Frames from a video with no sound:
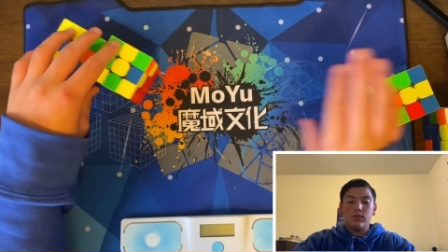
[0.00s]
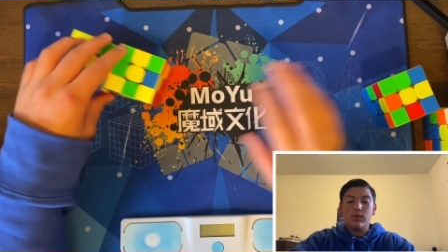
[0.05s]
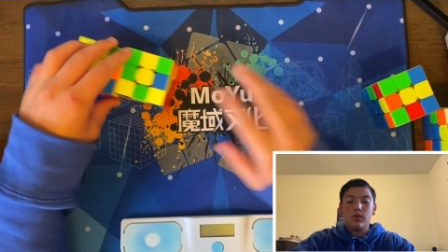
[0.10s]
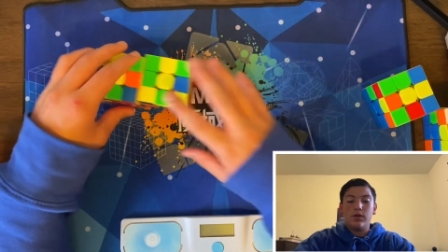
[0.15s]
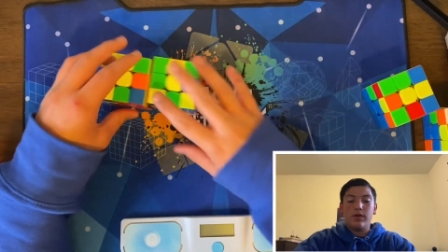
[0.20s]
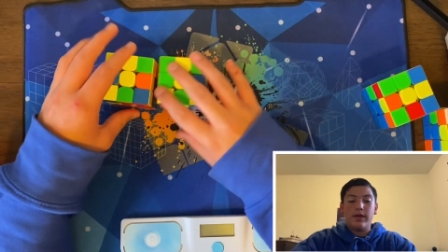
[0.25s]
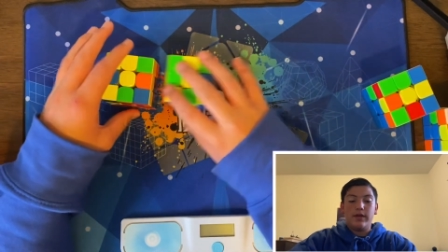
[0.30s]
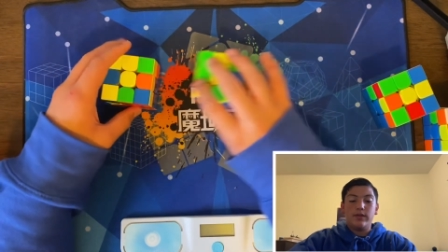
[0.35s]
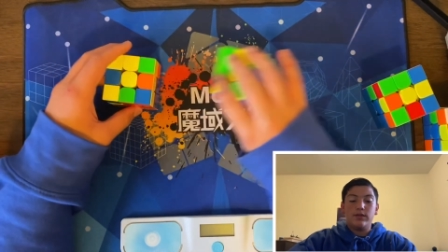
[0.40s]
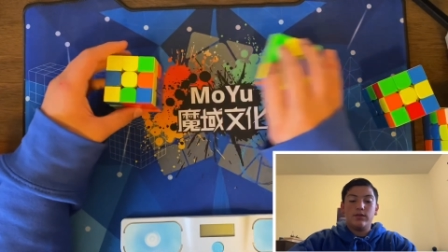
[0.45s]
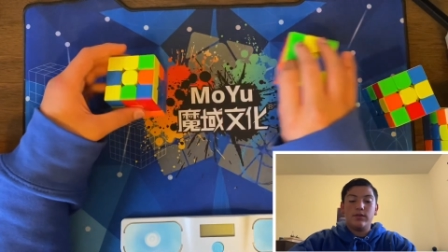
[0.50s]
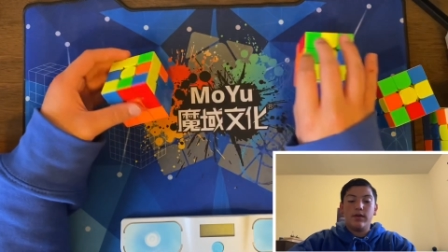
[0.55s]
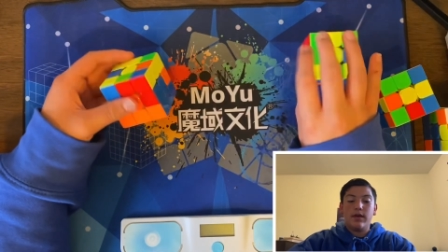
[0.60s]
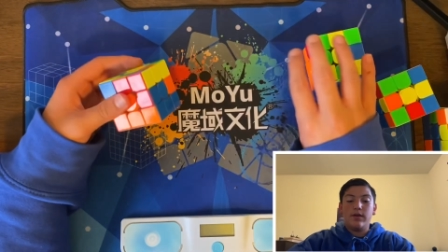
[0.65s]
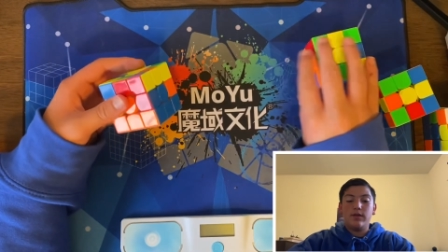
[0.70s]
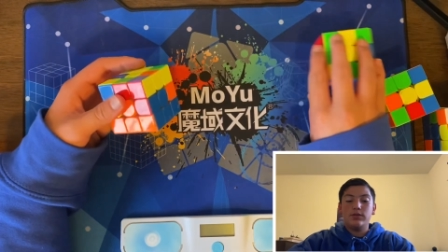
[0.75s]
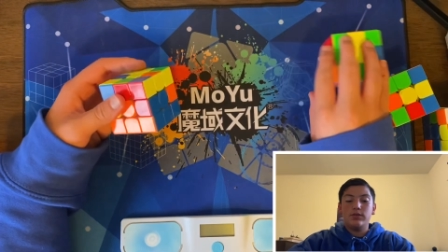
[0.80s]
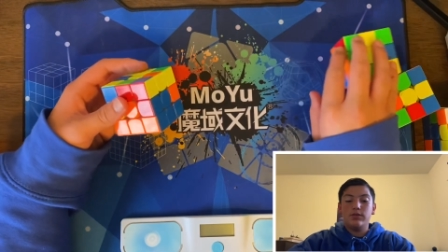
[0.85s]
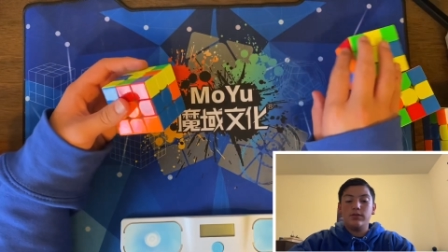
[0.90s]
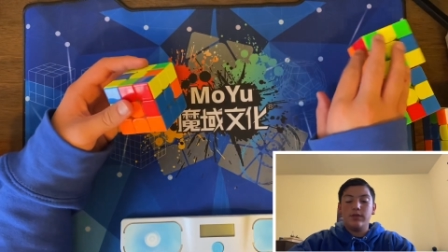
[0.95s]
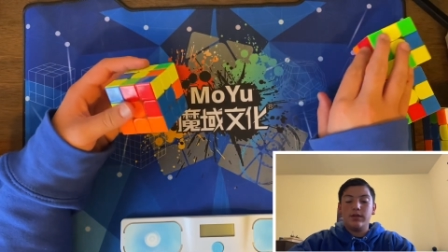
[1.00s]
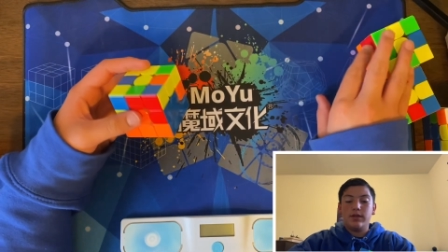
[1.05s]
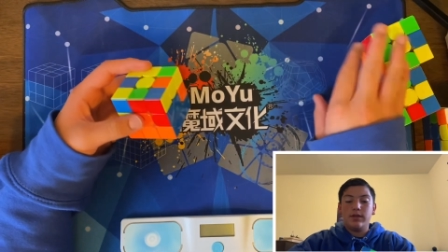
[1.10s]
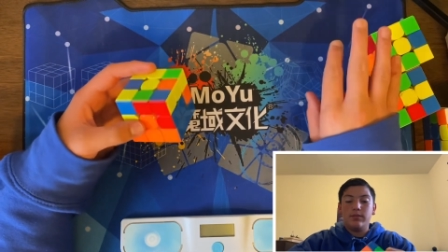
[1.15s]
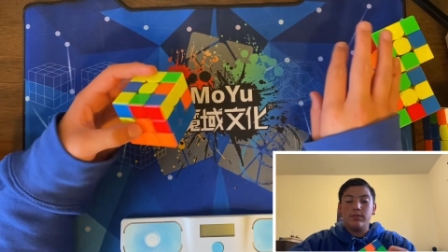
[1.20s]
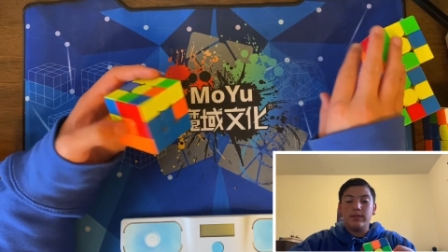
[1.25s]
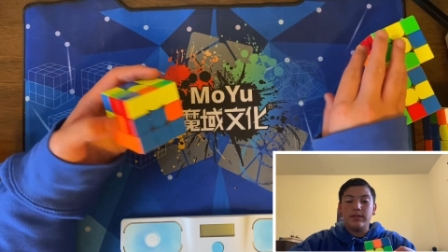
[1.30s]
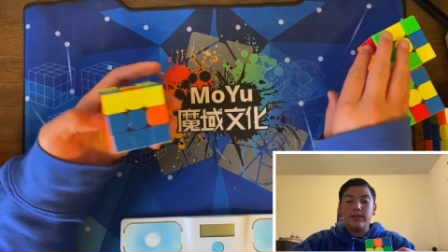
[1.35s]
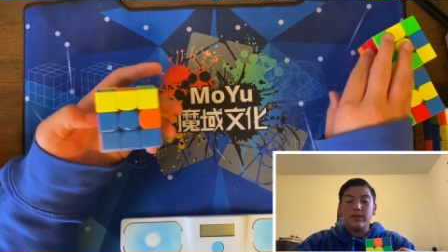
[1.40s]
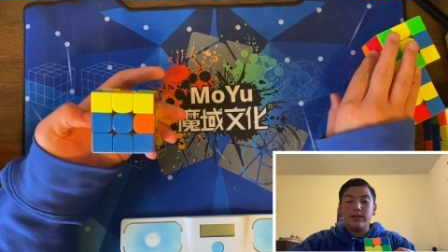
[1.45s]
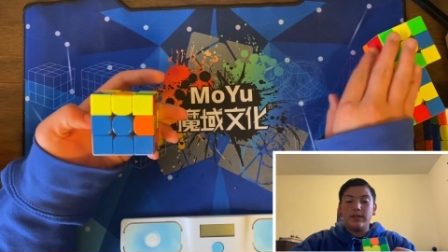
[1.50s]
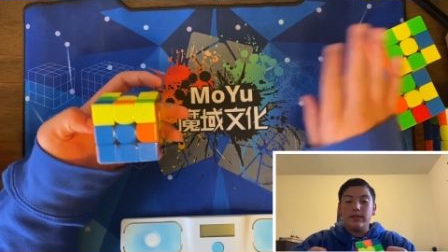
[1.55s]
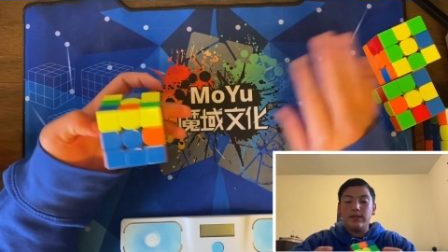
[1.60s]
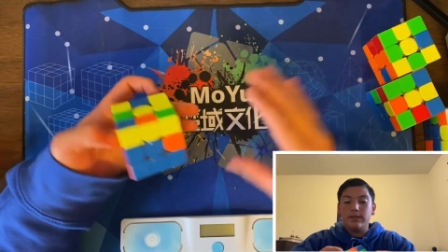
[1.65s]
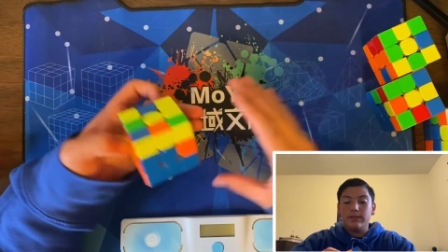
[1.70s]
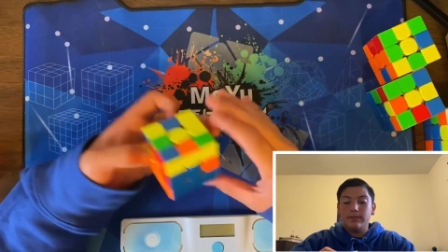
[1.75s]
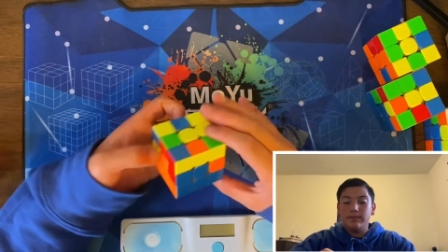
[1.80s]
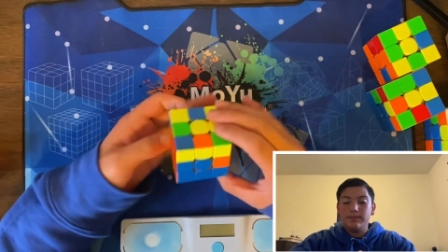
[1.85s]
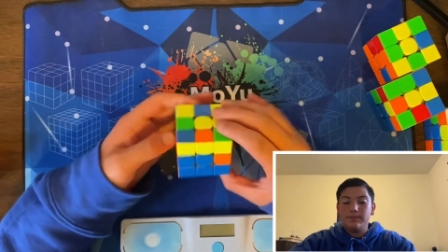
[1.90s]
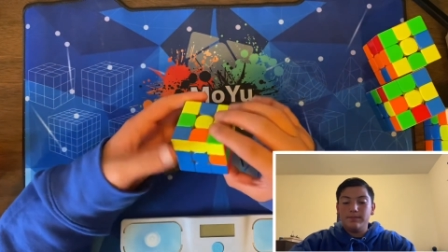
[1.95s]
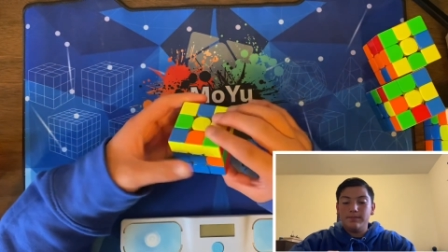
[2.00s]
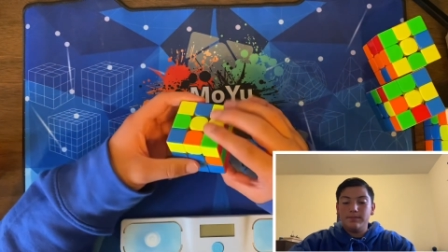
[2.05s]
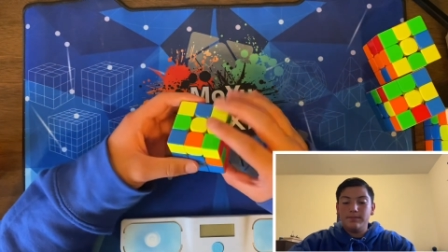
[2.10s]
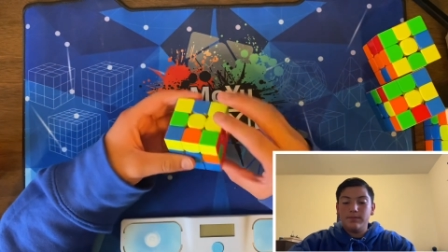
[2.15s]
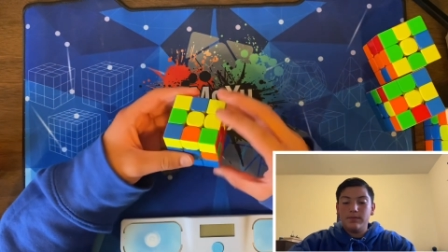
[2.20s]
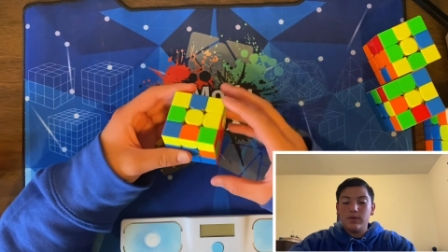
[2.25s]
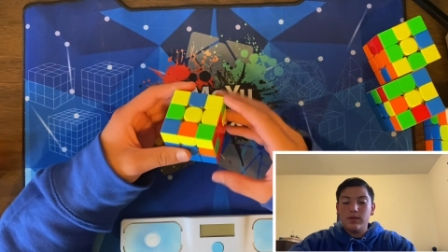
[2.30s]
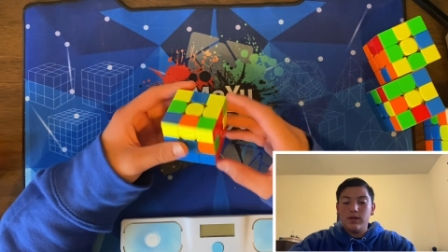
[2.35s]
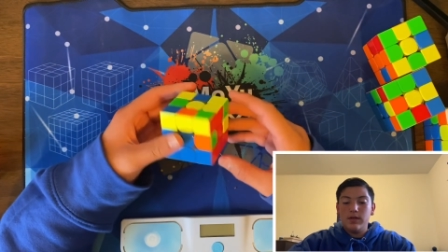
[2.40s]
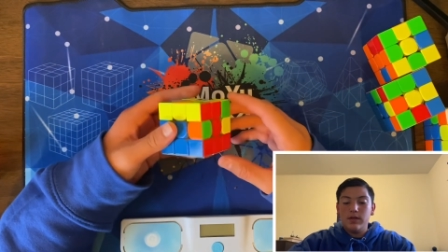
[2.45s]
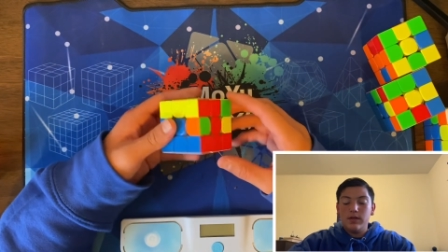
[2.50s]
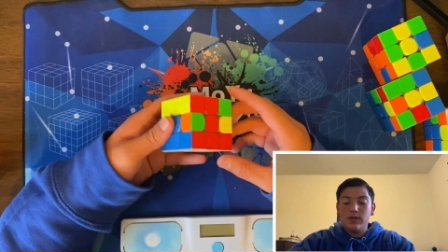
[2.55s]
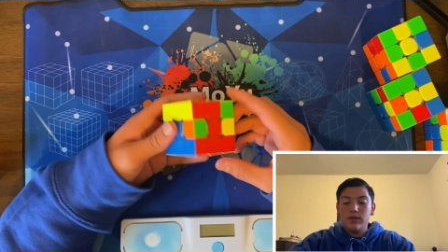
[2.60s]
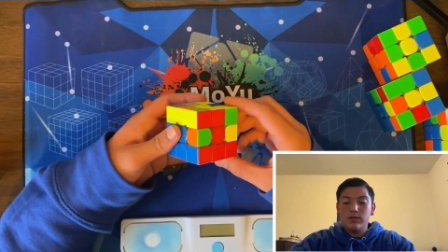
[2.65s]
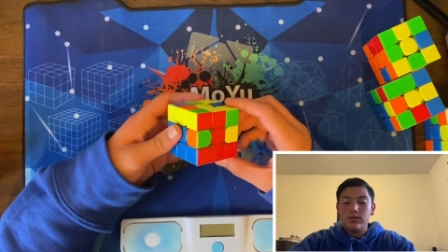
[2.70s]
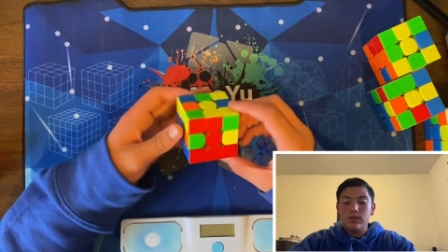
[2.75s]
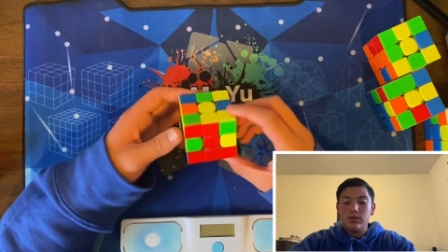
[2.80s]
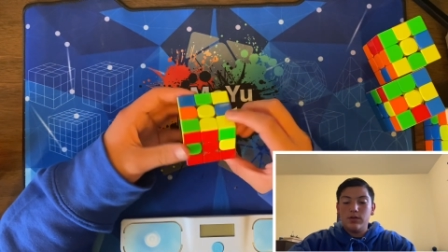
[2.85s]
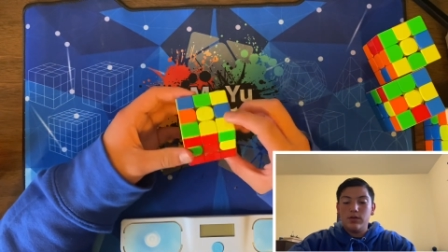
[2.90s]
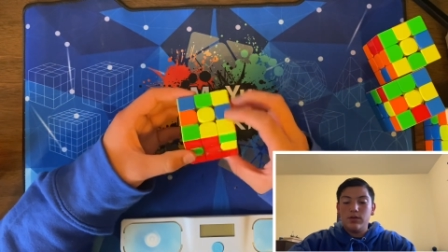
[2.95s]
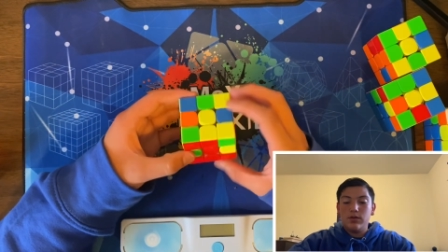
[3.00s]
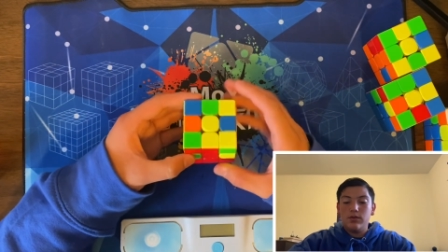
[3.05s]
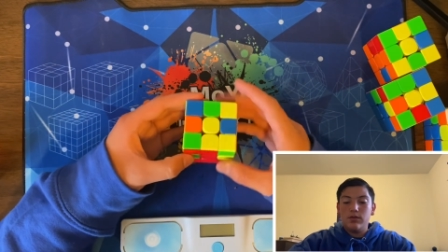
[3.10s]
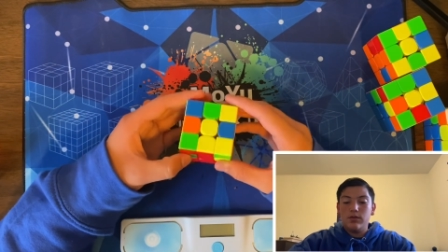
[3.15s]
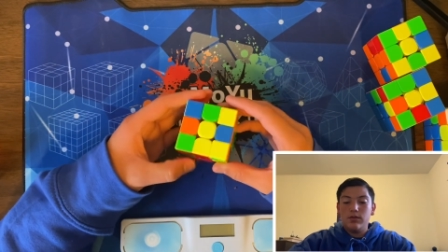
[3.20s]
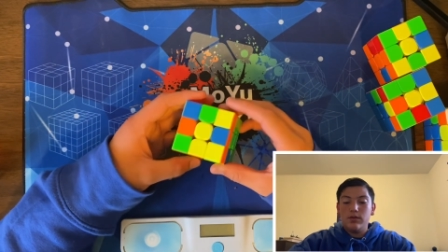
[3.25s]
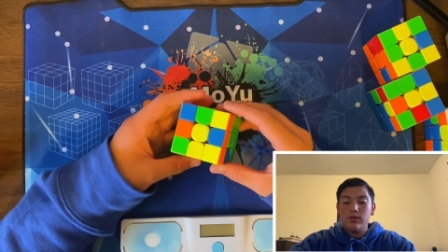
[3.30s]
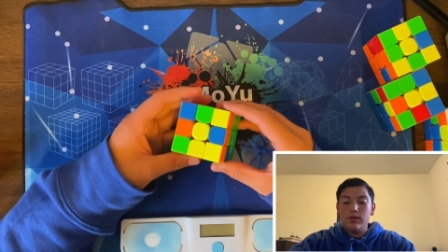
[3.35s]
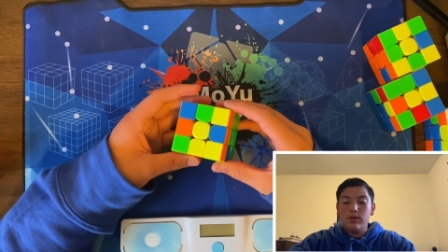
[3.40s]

Okay, so now I'll do it completely. So